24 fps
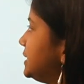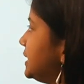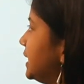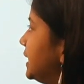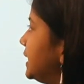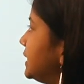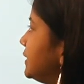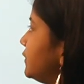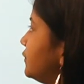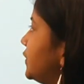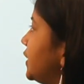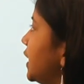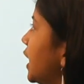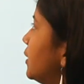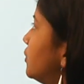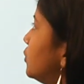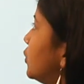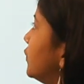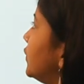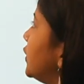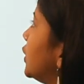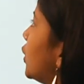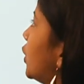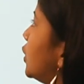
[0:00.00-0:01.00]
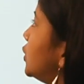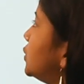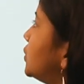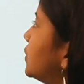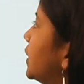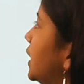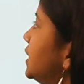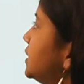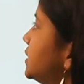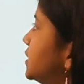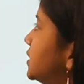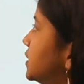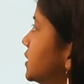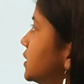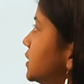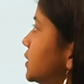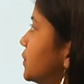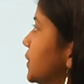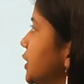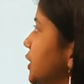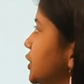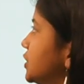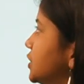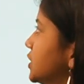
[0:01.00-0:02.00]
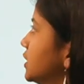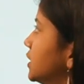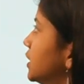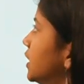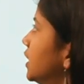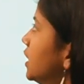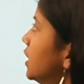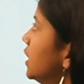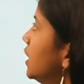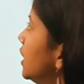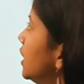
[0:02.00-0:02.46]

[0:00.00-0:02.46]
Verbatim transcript: ends, and we are moving on to our third question.